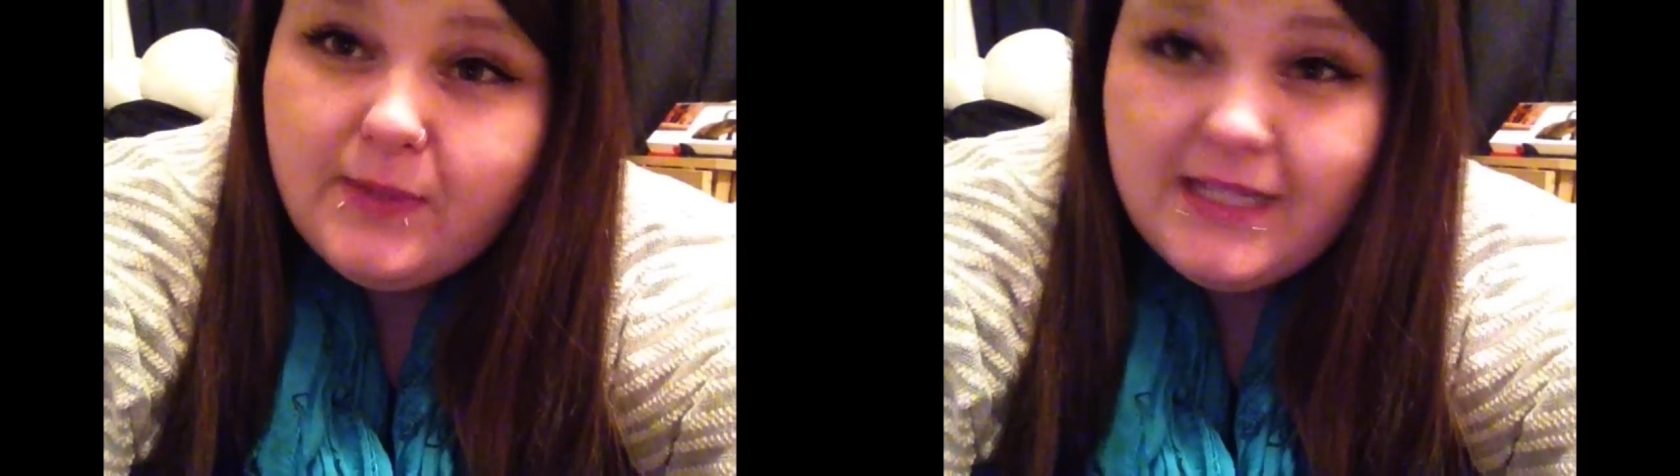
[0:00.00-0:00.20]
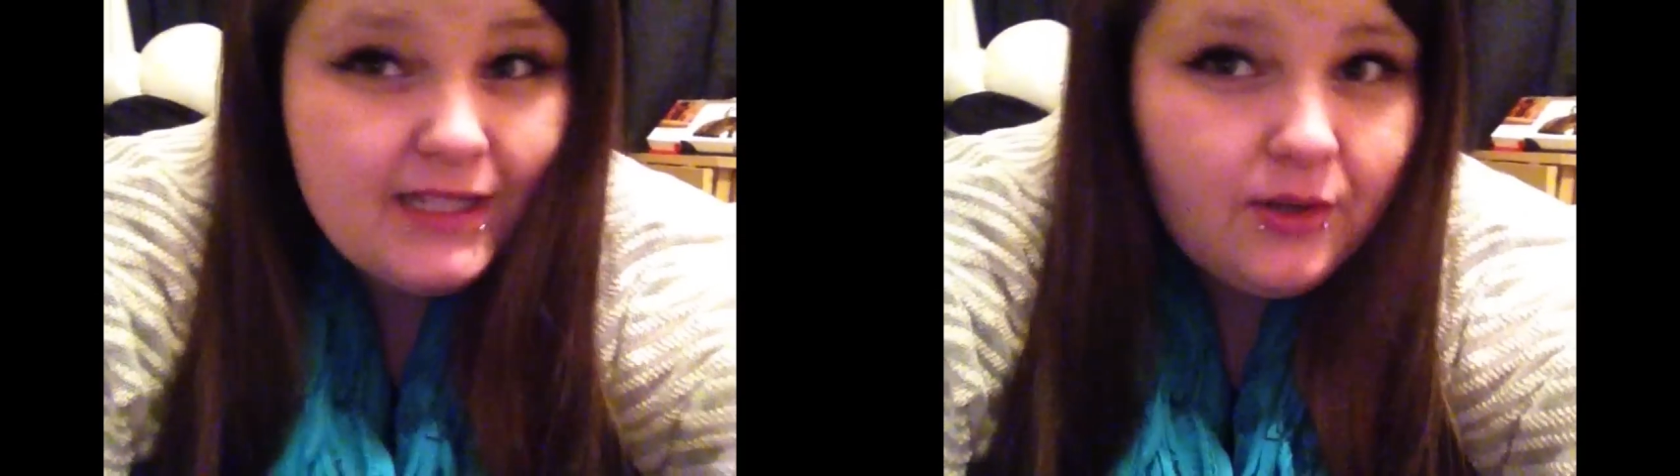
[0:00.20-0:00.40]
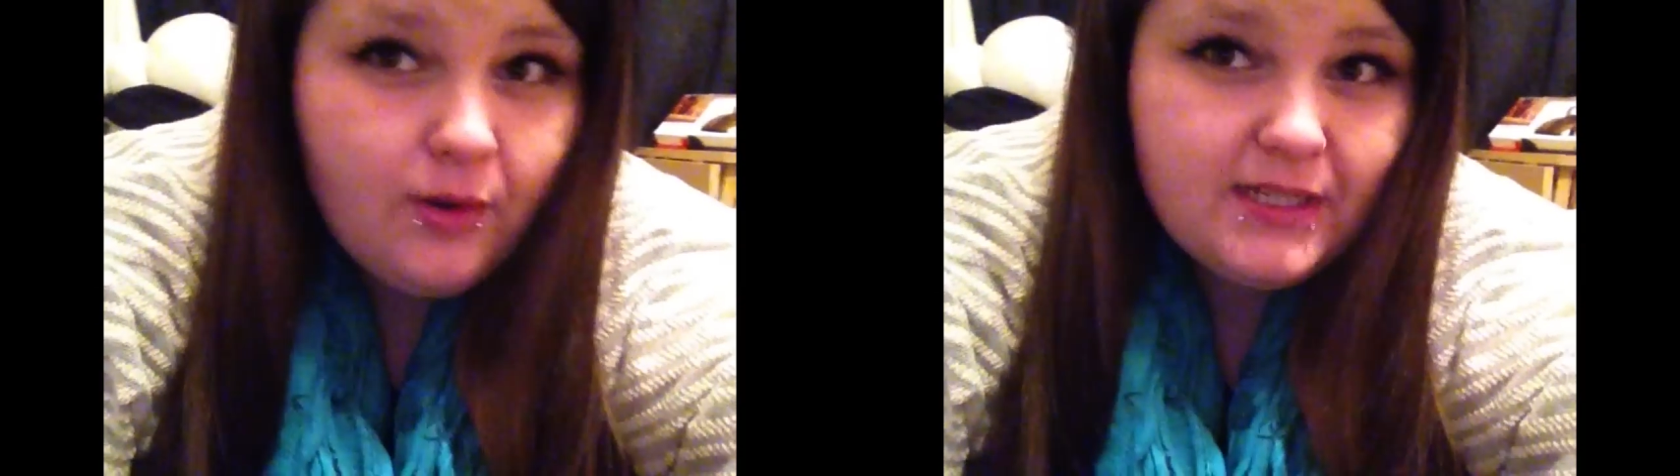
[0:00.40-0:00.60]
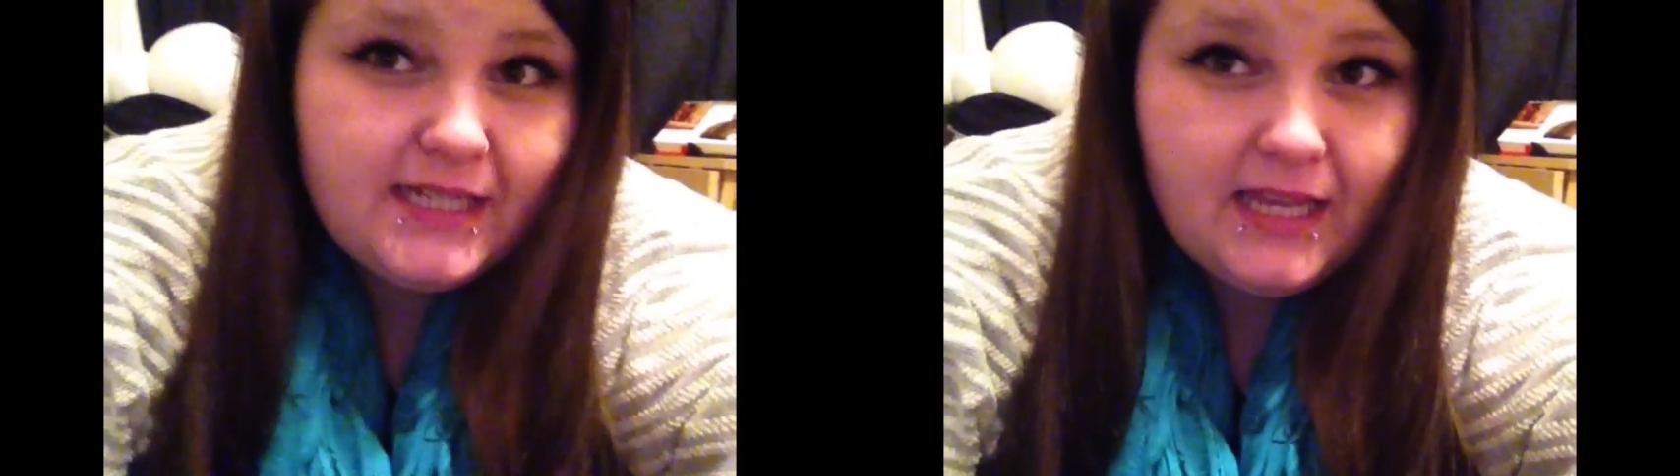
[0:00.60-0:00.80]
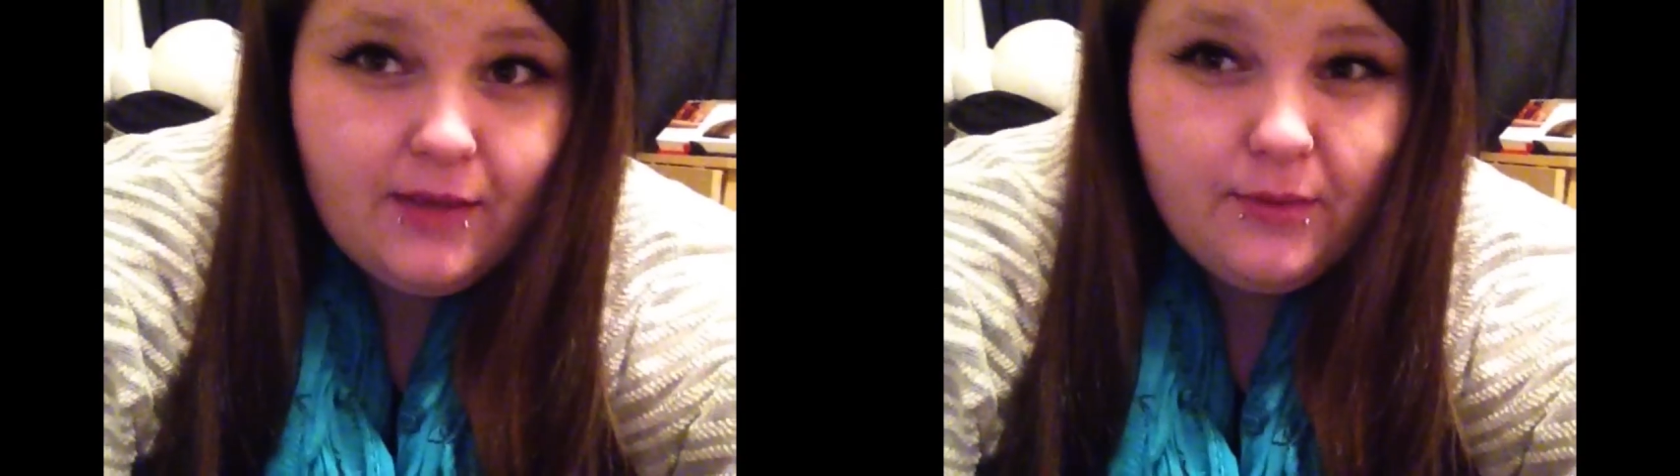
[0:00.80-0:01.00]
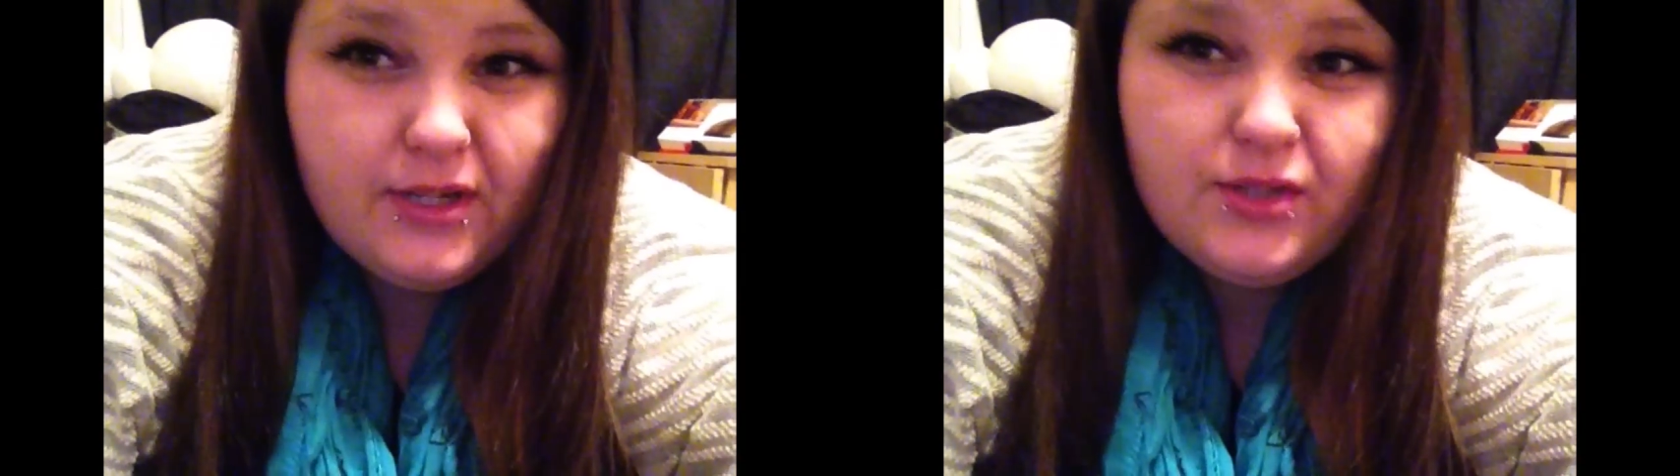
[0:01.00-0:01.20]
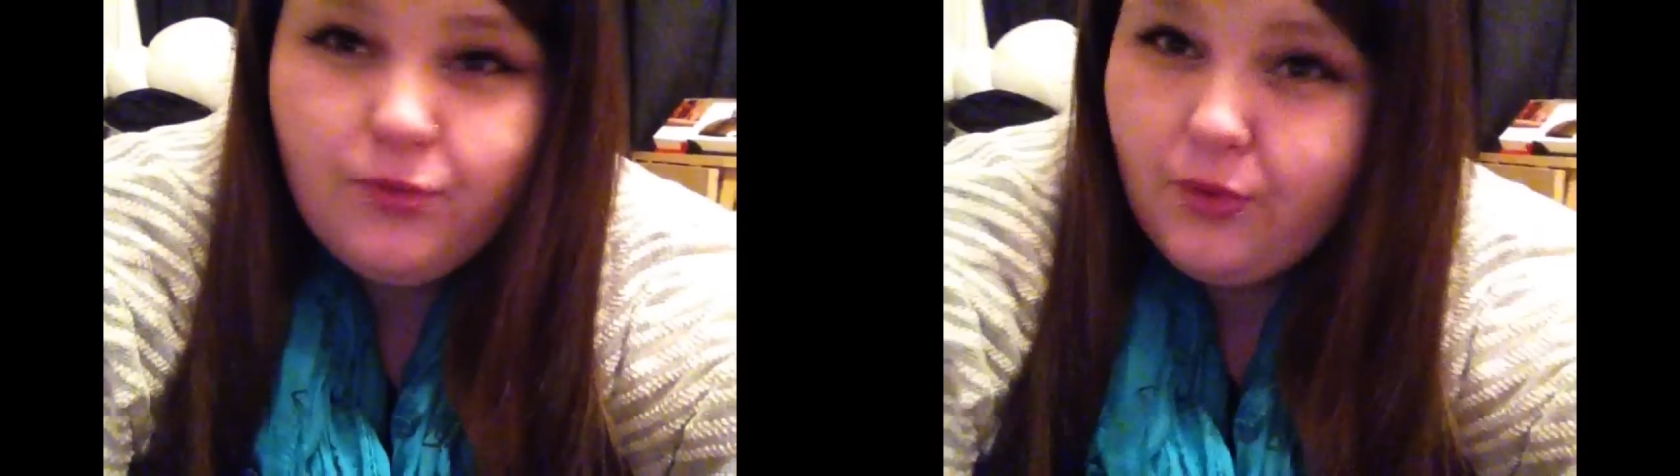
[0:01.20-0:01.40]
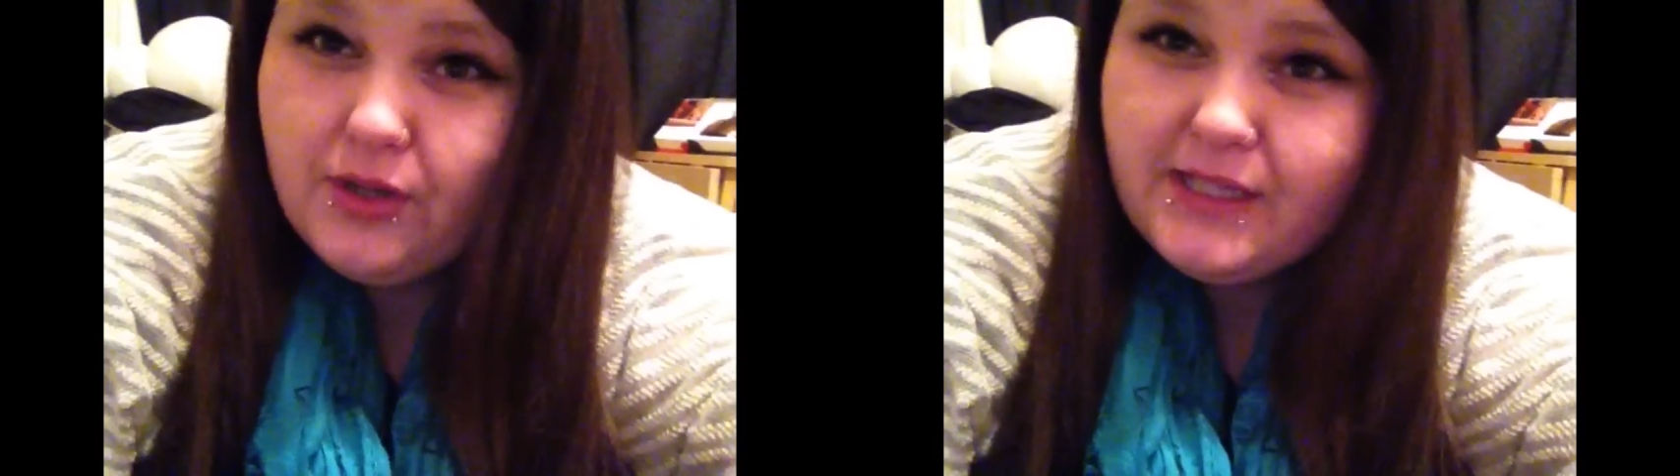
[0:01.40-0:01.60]
We didn't go out to eat, we
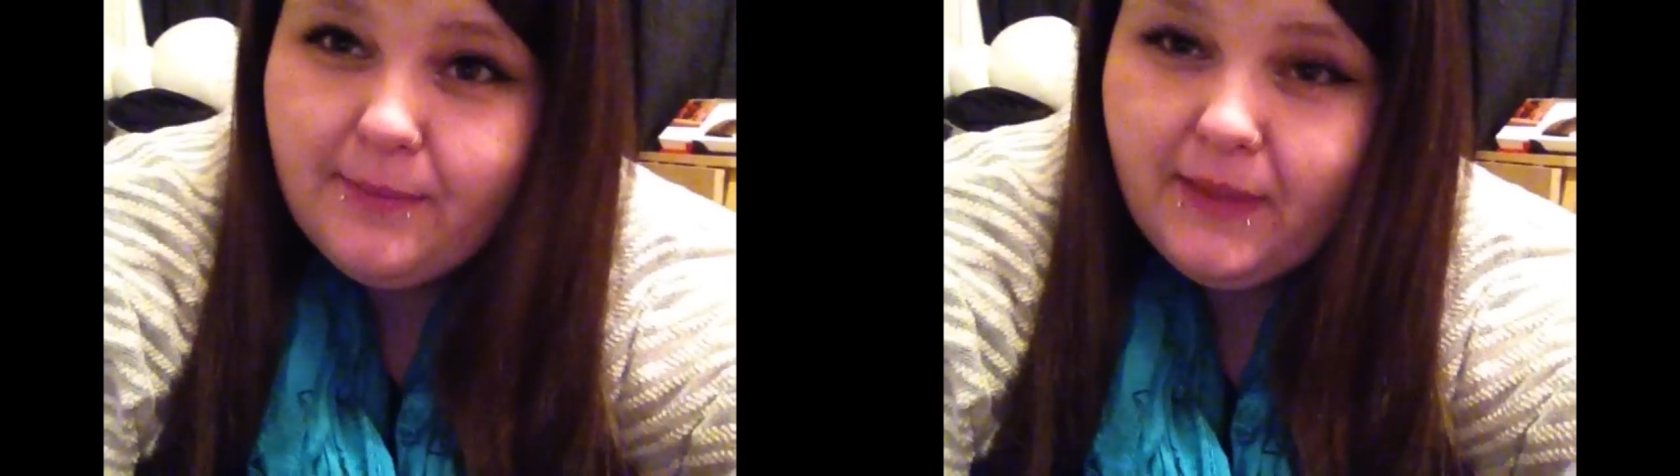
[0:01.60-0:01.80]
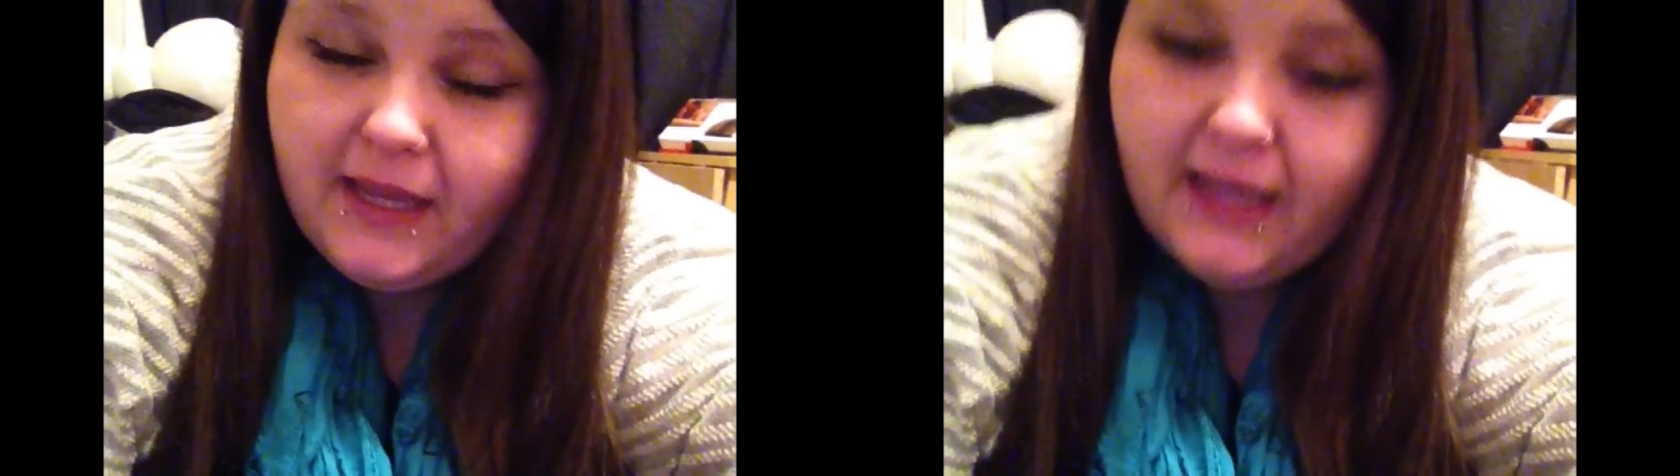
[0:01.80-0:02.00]
just ordered something